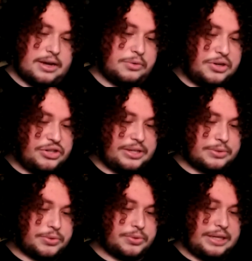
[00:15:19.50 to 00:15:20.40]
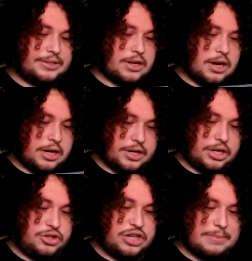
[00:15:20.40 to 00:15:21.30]
originally this was released on
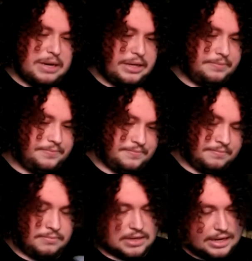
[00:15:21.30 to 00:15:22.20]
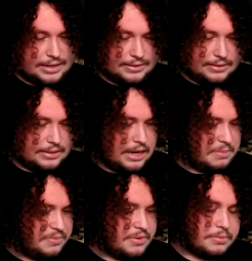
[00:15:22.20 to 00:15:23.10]
Gemma, I guess is the
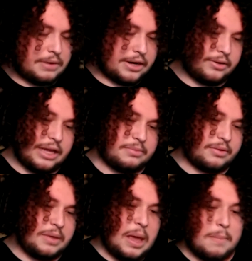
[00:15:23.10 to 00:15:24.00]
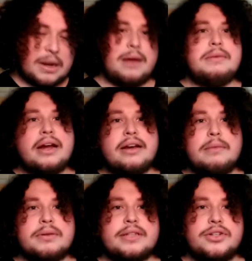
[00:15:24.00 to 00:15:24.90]
name of the record label, but I'm
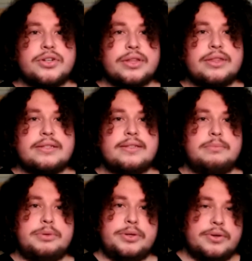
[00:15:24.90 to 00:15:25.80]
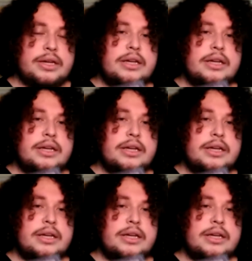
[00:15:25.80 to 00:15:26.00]
99% sure that this is a boot.